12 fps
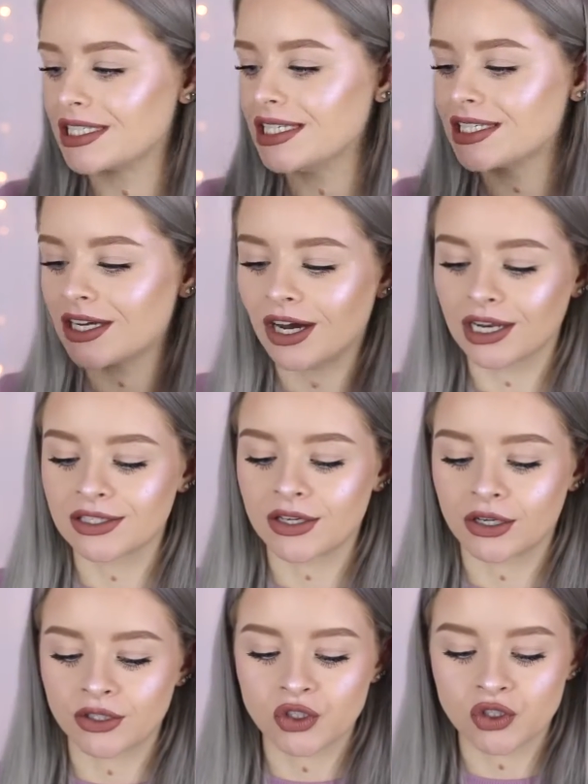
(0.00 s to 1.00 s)
These colours
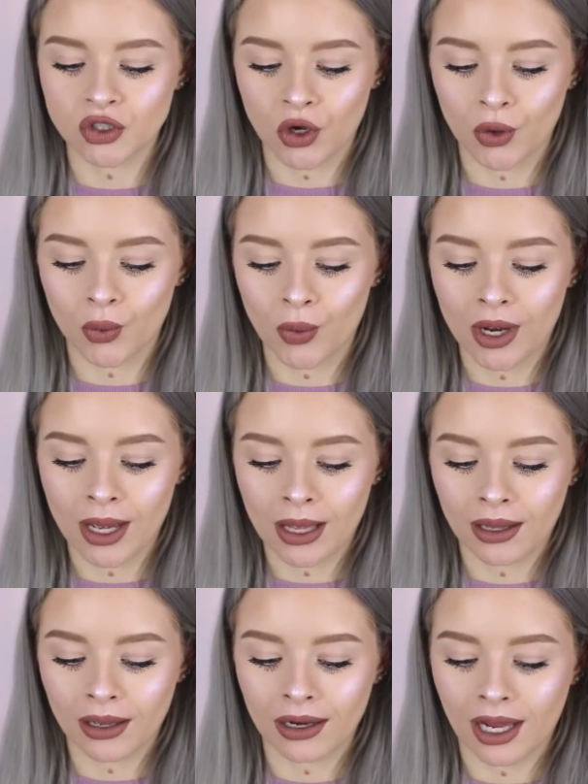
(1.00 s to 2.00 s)
are so
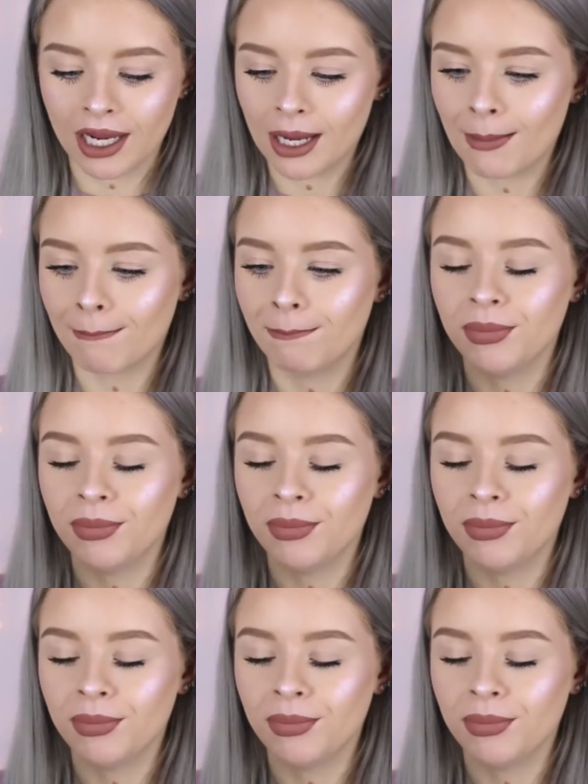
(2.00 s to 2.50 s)
like